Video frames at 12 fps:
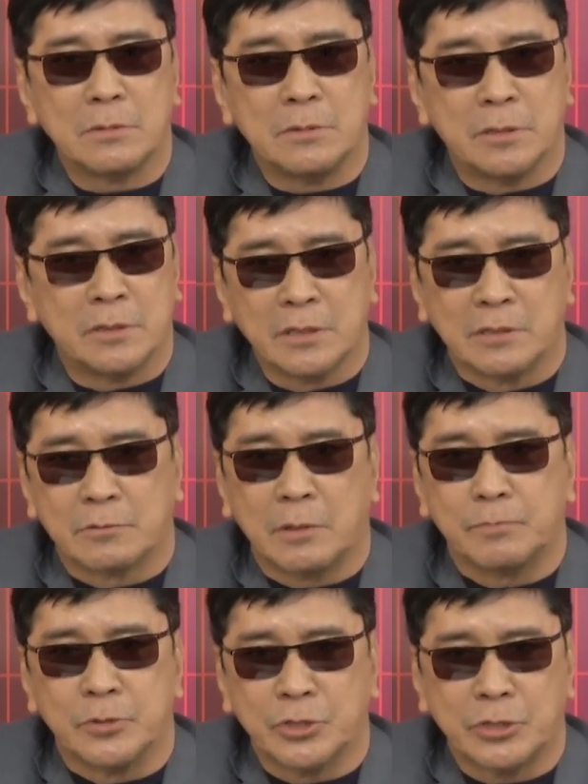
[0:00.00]
You didn't
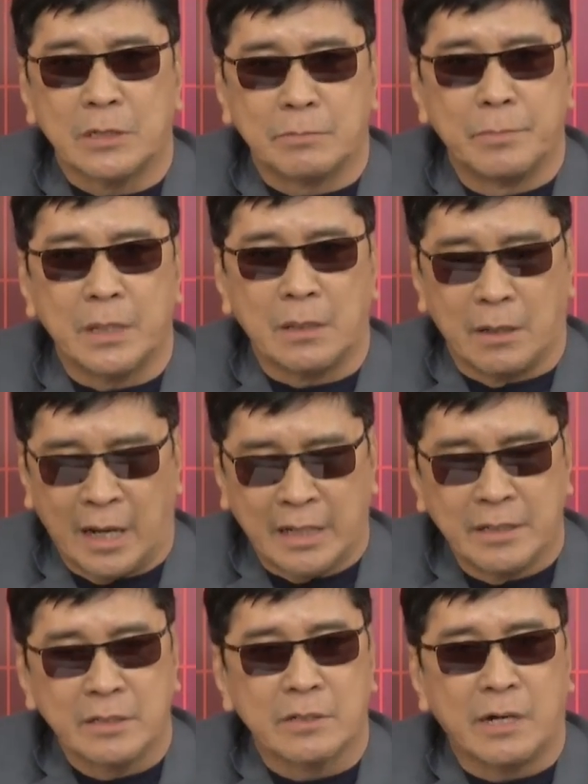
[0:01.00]
represent me. I
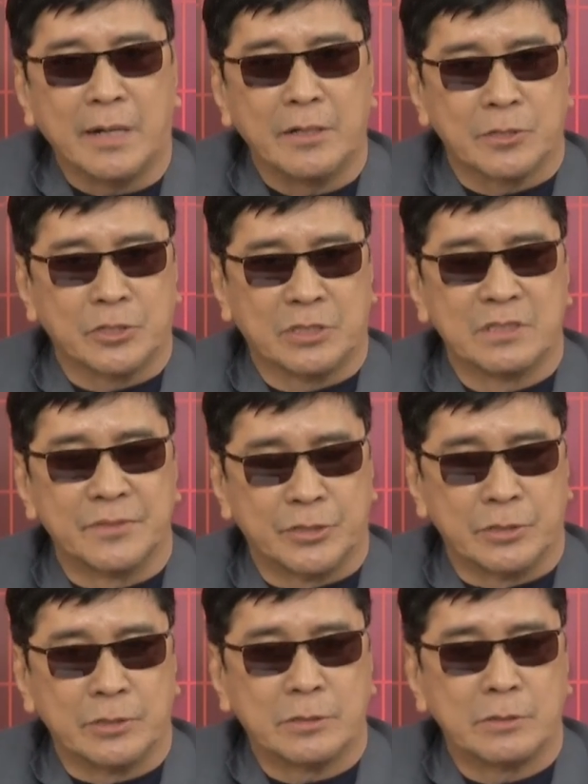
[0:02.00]
didn't your
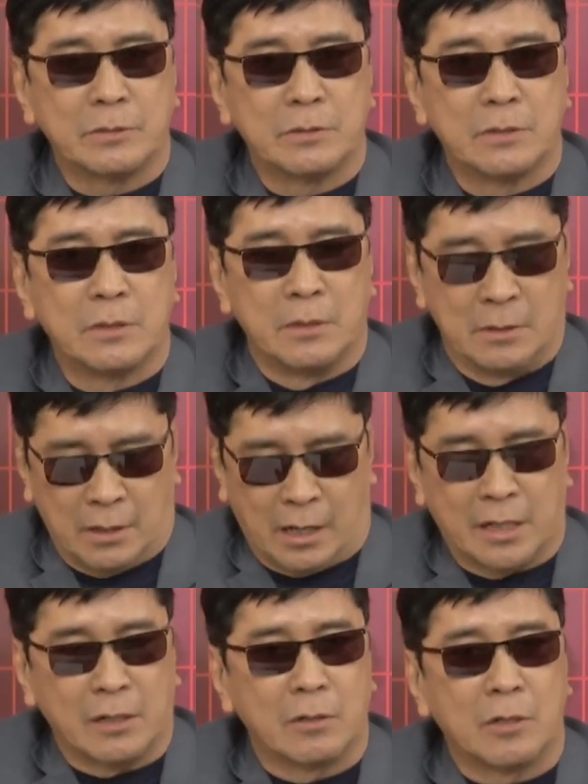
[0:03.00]
services.
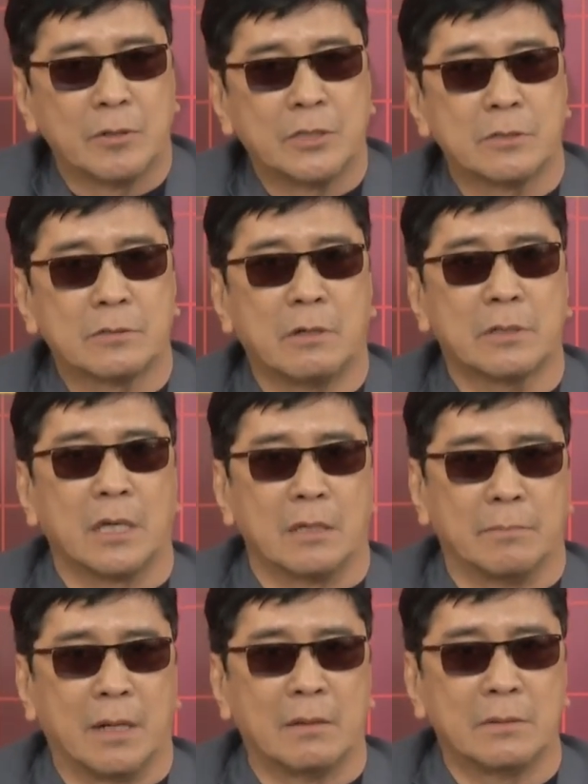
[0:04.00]
I don't know what you're talking
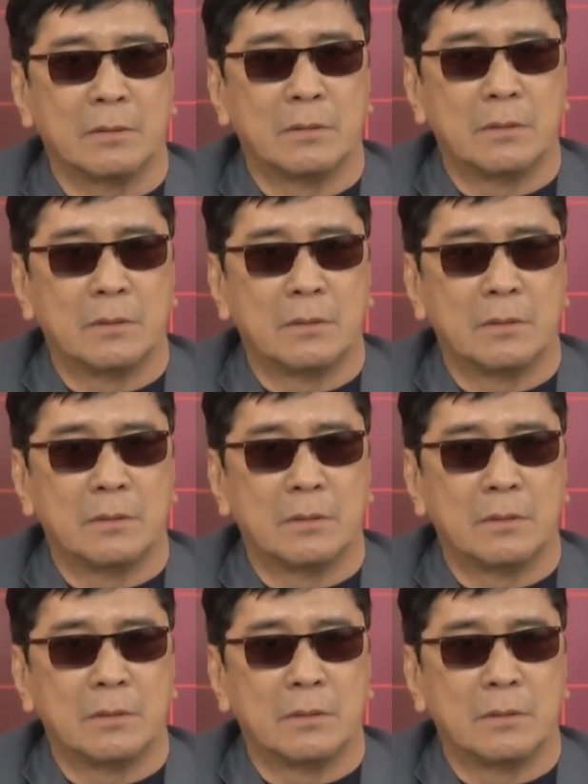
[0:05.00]
about.